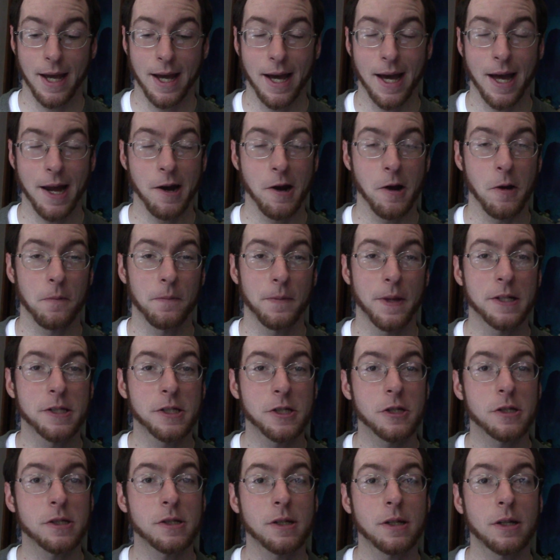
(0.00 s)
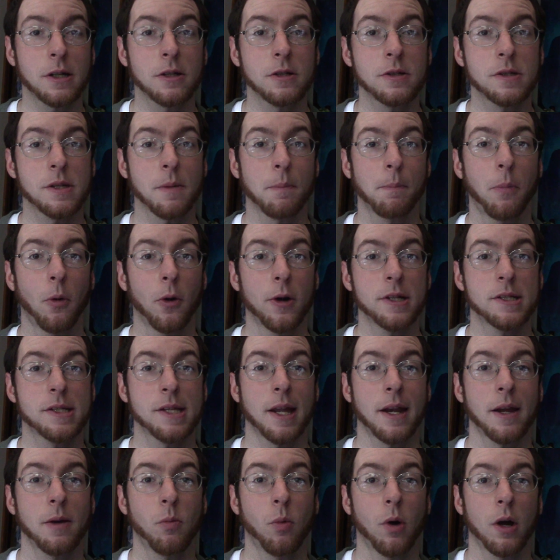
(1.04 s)
I don't know, that's just some points
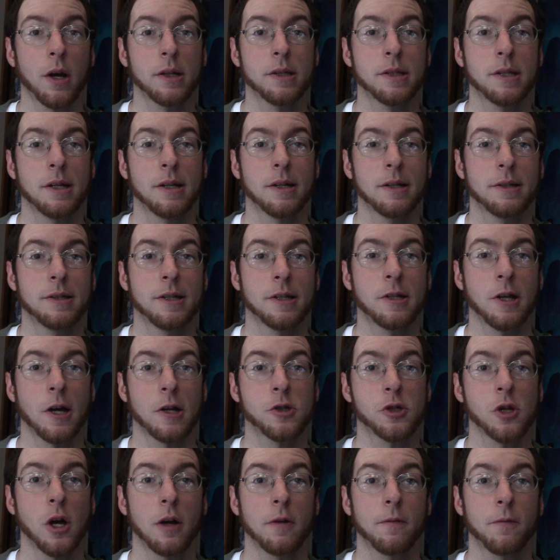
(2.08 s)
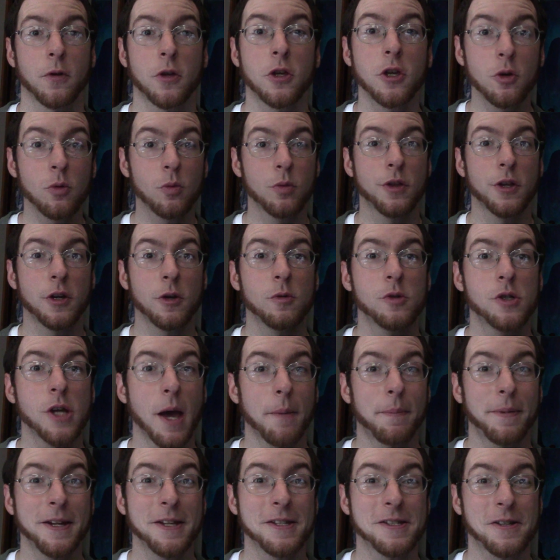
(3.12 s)
that I wanted to touch on for you, the new
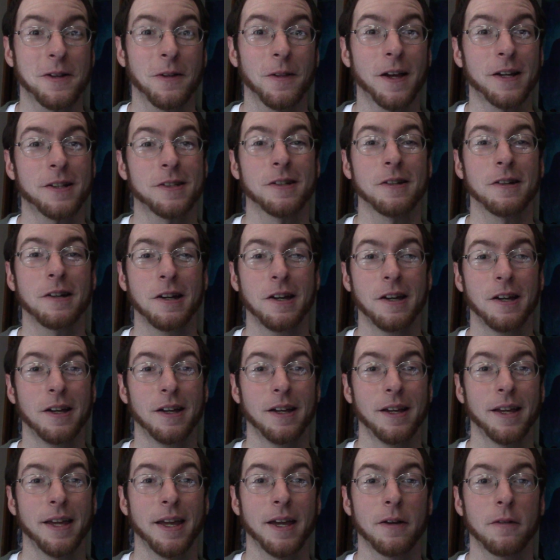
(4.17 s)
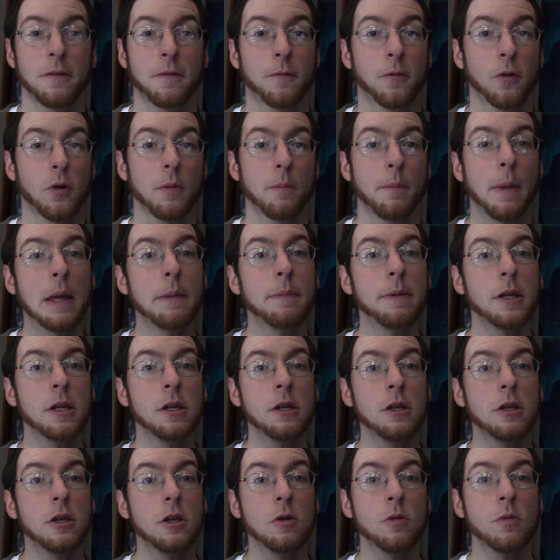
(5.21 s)
Japanese collector, and for maybe
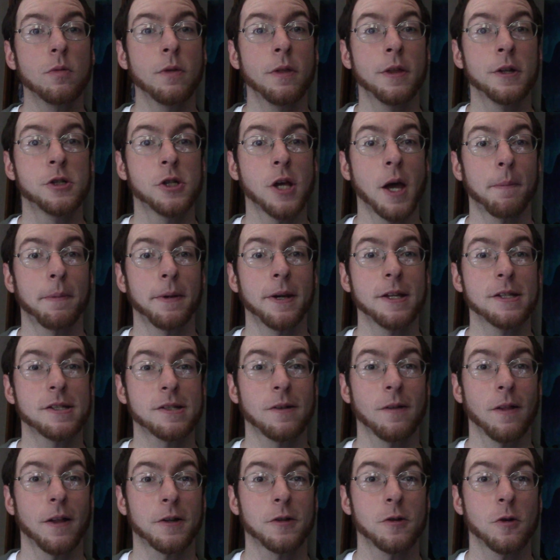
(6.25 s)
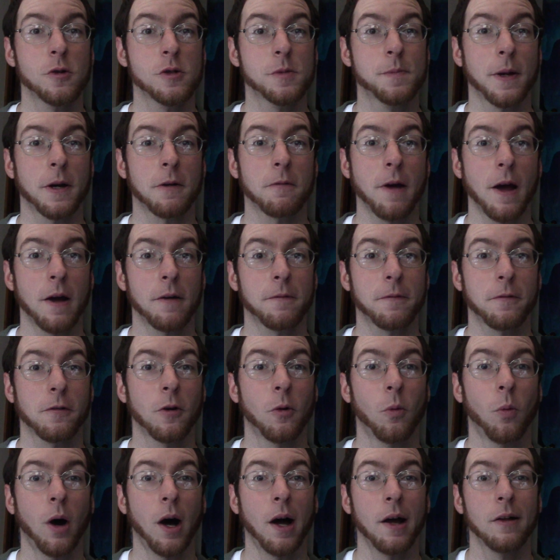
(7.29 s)
you, the Japanese collector who's been around for
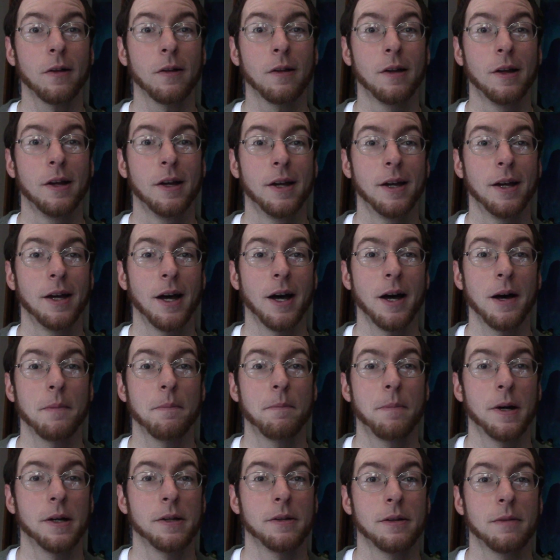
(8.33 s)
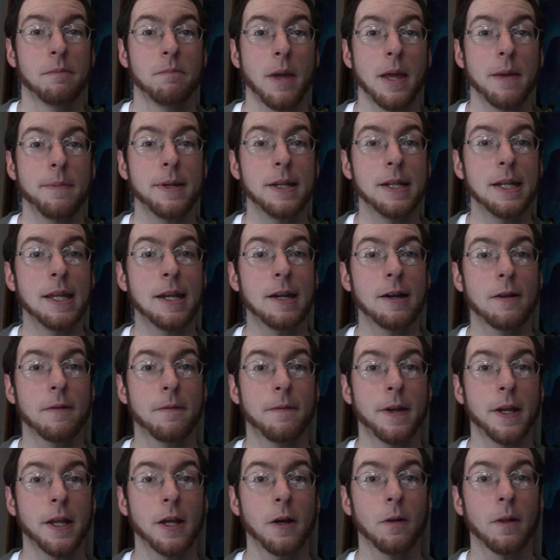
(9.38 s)
a while, but maybe needed a
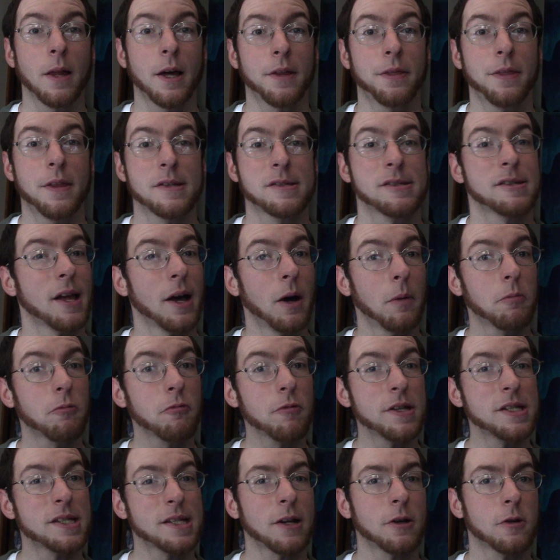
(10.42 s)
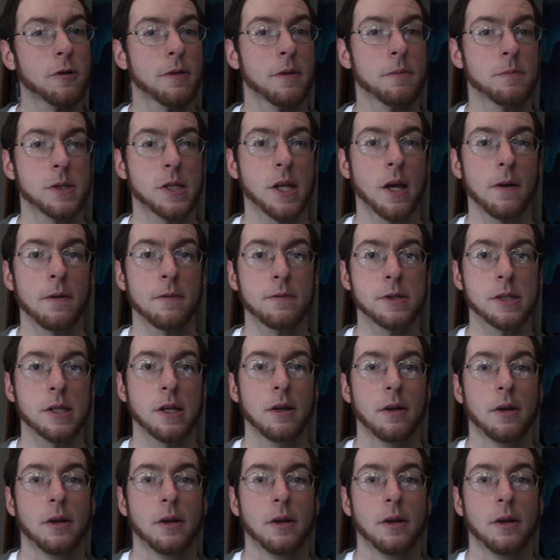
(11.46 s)
video like this to help recenter themselves.